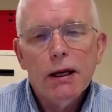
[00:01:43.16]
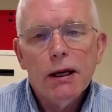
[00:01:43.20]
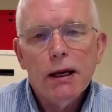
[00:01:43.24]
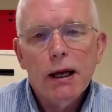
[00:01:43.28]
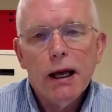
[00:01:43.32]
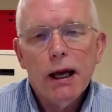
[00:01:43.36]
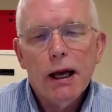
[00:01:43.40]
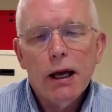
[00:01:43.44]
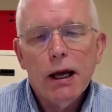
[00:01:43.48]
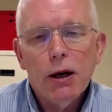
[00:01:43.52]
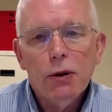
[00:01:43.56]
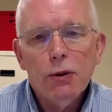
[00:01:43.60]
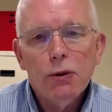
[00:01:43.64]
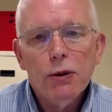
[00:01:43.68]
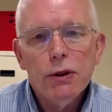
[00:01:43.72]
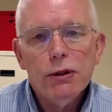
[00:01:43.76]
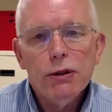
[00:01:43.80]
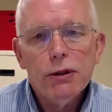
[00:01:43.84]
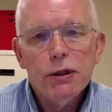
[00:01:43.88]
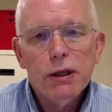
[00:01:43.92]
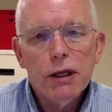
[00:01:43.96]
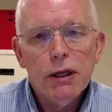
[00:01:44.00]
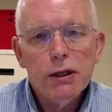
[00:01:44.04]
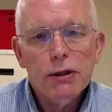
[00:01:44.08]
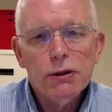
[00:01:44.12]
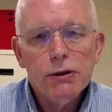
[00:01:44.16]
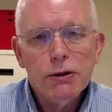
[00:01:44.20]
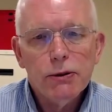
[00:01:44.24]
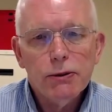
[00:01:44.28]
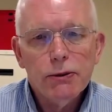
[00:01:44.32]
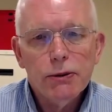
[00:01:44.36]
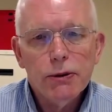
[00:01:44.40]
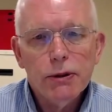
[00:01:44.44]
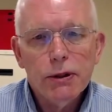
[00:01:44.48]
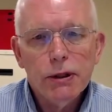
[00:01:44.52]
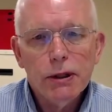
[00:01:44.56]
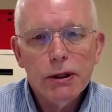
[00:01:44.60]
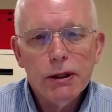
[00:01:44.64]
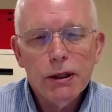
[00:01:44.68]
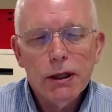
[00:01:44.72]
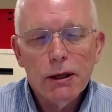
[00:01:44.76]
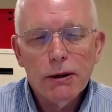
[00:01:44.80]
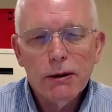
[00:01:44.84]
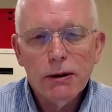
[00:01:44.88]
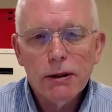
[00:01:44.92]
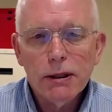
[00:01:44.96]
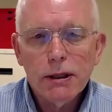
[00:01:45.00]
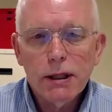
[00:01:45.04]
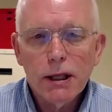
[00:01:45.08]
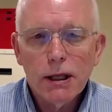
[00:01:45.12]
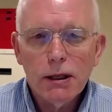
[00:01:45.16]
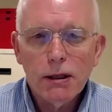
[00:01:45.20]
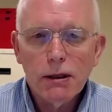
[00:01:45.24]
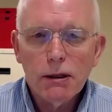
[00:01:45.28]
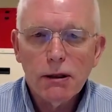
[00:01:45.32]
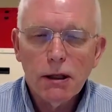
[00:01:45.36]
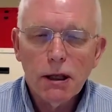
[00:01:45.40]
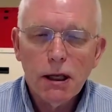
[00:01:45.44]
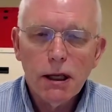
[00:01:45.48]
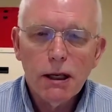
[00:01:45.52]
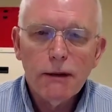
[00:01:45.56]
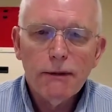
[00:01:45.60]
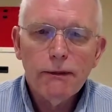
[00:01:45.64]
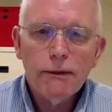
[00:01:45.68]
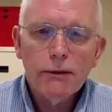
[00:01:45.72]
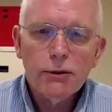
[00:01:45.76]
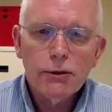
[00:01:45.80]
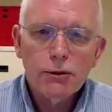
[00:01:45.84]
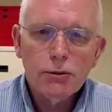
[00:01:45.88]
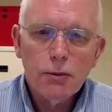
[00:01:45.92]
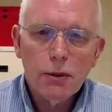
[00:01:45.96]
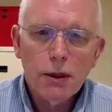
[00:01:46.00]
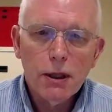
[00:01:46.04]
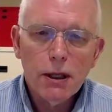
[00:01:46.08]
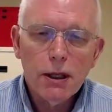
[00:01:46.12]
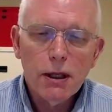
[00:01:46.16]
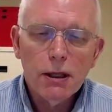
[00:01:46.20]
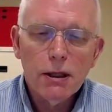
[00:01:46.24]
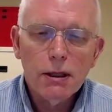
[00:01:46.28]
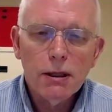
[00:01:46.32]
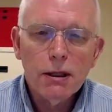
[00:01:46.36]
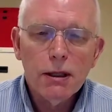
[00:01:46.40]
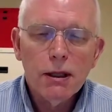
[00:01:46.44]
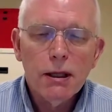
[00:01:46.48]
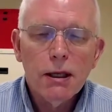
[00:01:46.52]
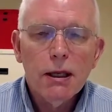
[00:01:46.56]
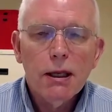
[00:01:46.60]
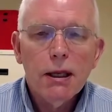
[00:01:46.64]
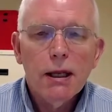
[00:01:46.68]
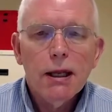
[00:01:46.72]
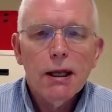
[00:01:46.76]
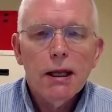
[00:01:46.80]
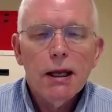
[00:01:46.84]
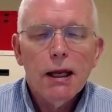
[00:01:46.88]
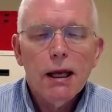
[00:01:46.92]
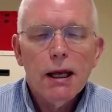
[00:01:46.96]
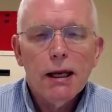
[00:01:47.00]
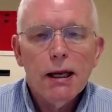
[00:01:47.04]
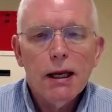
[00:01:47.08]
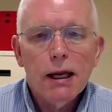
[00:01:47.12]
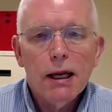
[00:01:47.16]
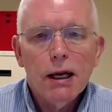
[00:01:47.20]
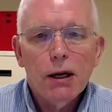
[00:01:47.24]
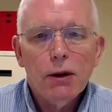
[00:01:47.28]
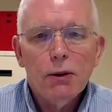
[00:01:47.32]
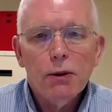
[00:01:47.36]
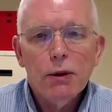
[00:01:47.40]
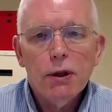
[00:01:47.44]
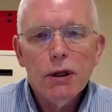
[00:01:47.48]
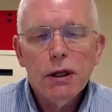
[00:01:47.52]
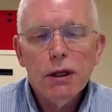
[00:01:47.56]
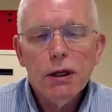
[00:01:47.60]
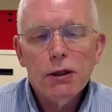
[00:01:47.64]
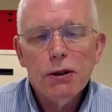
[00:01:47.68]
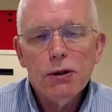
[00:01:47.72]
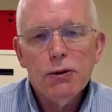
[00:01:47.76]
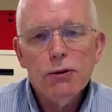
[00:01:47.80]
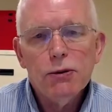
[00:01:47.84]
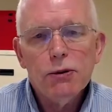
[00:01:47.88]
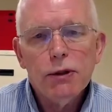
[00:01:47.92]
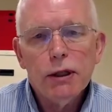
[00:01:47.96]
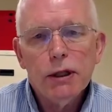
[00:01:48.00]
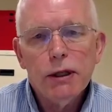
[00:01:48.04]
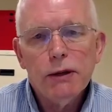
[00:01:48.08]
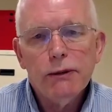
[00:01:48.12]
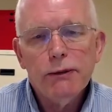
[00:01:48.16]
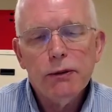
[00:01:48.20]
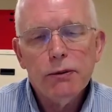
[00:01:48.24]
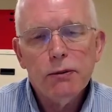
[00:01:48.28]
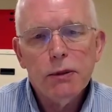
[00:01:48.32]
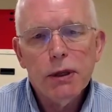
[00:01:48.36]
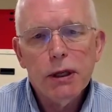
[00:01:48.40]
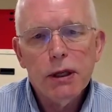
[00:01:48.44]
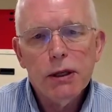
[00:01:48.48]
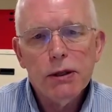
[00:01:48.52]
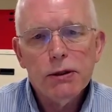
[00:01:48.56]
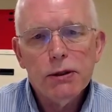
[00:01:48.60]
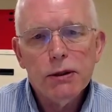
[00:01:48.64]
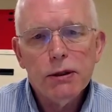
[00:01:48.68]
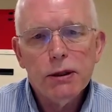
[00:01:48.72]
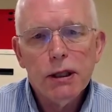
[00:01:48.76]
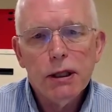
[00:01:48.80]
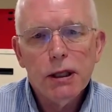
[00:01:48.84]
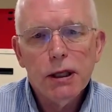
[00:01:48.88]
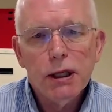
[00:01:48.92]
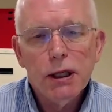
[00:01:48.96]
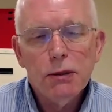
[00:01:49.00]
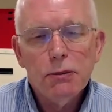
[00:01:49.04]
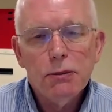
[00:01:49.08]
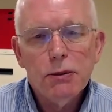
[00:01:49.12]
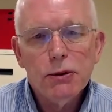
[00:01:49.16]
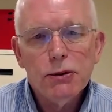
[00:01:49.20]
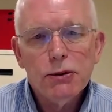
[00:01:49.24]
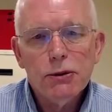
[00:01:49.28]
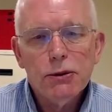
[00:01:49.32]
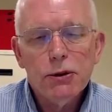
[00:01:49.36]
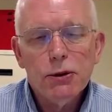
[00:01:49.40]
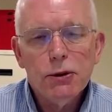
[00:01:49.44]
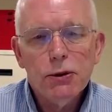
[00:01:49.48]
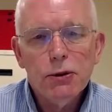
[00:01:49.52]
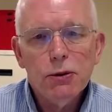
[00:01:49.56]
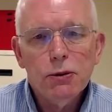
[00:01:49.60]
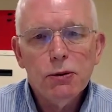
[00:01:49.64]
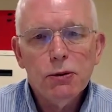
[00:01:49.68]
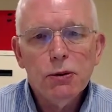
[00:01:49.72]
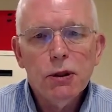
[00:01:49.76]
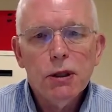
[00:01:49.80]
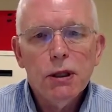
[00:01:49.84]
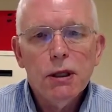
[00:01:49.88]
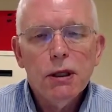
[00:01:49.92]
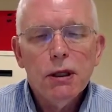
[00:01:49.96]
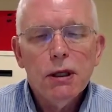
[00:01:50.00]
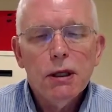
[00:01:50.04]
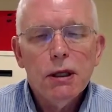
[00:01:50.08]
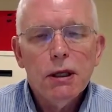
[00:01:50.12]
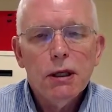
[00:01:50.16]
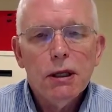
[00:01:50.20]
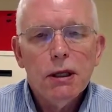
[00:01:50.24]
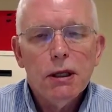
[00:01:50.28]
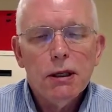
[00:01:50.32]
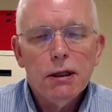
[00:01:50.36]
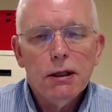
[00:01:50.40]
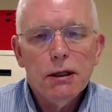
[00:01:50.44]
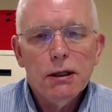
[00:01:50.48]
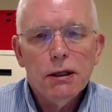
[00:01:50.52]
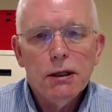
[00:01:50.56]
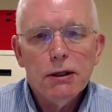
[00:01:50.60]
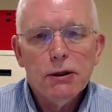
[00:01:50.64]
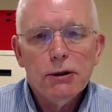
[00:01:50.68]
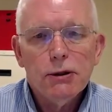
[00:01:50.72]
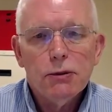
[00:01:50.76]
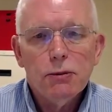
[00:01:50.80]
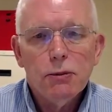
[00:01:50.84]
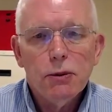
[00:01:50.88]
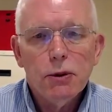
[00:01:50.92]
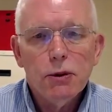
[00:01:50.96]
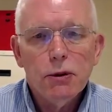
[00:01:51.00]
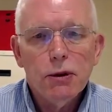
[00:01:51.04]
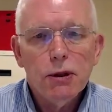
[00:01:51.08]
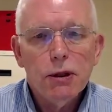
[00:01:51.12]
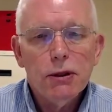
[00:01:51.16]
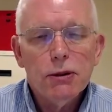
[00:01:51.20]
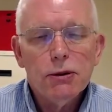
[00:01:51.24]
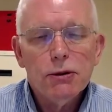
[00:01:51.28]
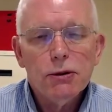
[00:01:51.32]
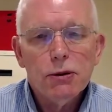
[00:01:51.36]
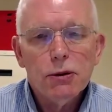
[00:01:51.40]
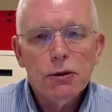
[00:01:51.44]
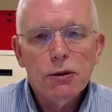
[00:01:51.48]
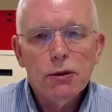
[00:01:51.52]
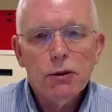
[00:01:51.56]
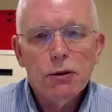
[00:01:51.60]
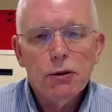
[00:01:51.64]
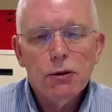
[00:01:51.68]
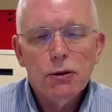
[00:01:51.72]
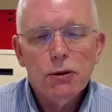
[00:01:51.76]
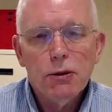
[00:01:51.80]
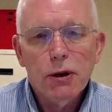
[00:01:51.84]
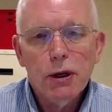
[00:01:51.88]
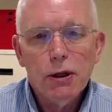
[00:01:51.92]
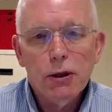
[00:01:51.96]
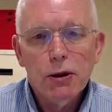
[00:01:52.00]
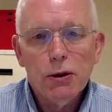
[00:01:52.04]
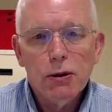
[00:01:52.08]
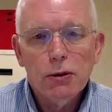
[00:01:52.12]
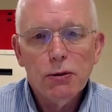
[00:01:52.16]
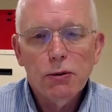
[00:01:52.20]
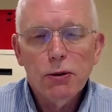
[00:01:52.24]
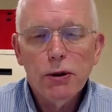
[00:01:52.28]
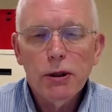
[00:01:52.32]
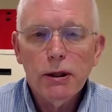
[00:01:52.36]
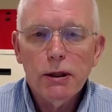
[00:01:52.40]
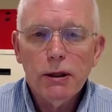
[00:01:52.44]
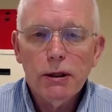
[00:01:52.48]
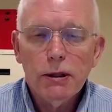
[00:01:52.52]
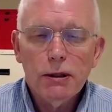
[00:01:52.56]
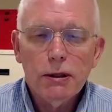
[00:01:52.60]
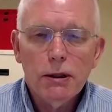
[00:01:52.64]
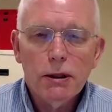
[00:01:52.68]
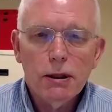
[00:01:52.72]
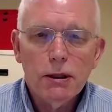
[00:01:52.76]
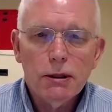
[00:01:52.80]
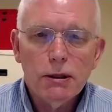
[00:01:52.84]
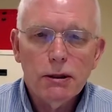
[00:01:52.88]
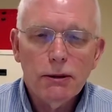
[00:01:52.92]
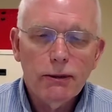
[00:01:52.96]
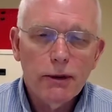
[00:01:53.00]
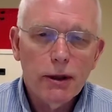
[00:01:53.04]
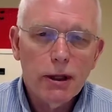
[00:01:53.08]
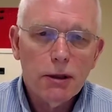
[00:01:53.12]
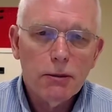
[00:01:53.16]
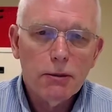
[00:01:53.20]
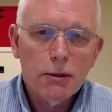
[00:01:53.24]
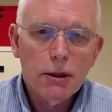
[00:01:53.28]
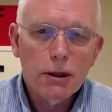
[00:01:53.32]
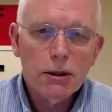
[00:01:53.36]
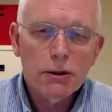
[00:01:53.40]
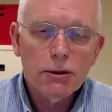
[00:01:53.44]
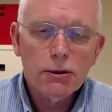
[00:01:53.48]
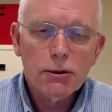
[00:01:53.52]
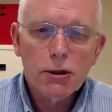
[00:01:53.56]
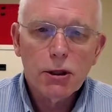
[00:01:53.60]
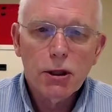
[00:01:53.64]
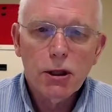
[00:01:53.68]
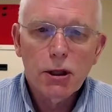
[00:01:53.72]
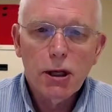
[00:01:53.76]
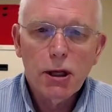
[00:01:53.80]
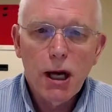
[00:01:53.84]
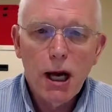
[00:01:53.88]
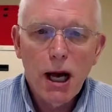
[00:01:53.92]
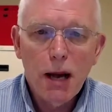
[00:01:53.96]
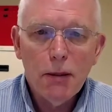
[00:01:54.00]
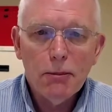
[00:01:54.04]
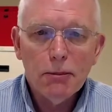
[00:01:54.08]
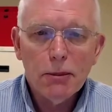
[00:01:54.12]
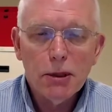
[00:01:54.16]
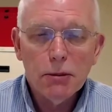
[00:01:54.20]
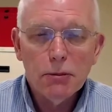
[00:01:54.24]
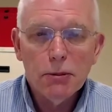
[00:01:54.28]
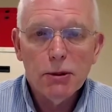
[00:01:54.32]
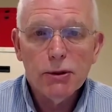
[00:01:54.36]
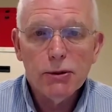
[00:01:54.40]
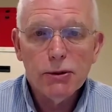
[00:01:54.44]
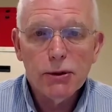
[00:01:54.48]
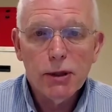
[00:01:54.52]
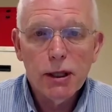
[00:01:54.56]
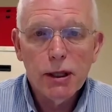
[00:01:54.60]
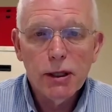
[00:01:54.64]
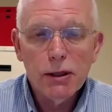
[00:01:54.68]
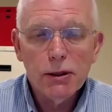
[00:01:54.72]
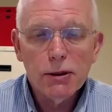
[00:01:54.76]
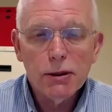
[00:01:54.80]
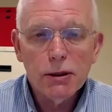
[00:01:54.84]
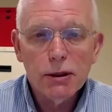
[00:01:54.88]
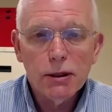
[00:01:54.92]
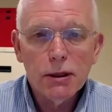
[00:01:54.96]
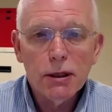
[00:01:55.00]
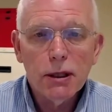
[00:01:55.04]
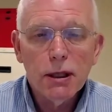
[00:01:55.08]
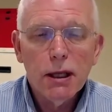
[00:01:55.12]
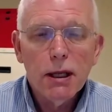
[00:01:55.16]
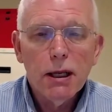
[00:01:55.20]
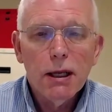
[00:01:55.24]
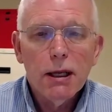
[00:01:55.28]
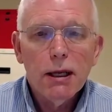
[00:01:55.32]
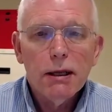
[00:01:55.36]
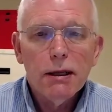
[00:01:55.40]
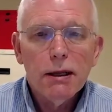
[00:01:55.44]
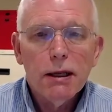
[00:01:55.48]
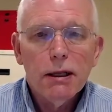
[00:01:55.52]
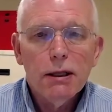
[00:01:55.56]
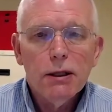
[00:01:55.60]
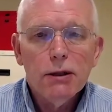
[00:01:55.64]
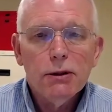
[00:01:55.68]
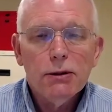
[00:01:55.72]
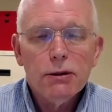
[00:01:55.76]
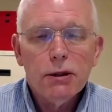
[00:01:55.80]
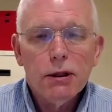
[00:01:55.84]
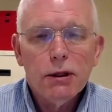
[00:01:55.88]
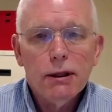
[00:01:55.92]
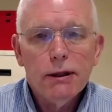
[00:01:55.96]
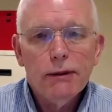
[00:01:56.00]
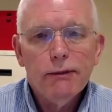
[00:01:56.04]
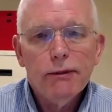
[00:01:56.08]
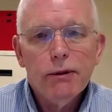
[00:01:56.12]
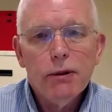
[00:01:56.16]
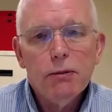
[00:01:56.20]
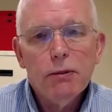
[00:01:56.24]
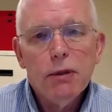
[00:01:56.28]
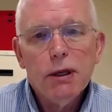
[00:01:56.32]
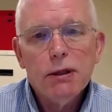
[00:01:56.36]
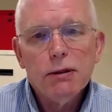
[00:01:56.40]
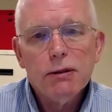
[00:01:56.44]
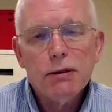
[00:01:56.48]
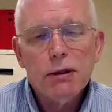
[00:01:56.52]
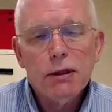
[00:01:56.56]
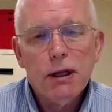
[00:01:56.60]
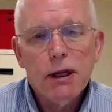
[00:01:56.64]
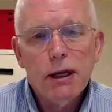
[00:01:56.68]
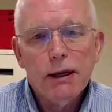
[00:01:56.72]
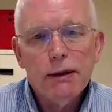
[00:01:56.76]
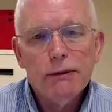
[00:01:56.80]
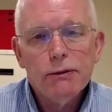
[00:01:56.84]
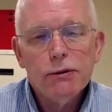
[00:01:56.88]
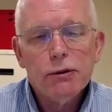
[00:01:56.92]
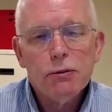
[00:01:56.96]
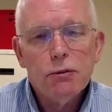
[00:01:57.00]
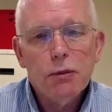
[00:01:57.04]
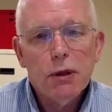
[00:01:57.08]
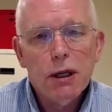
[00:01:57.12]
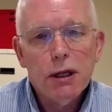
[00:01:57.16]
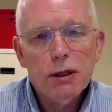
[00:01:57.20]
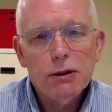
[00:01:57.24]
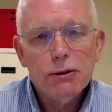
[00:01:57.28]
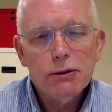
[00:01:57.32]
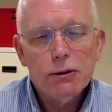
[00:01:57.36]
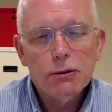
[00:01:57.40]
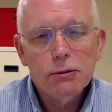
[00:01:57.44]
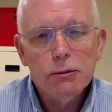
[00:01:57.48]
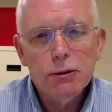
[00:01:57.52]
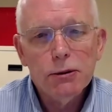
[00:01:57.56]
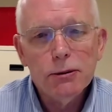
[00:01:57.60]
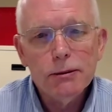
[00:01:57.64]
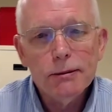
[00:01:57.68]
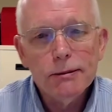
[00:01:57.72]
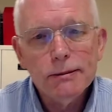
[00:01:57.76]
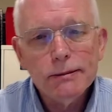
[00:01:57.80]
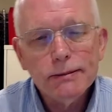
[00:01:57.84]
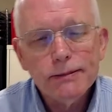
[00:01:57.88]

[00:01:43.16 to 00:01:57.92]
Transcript: how we change over our entire lifespan and how we can use that information to help us to experience greater what developmentalists call optimization, that is to live the best lives possible.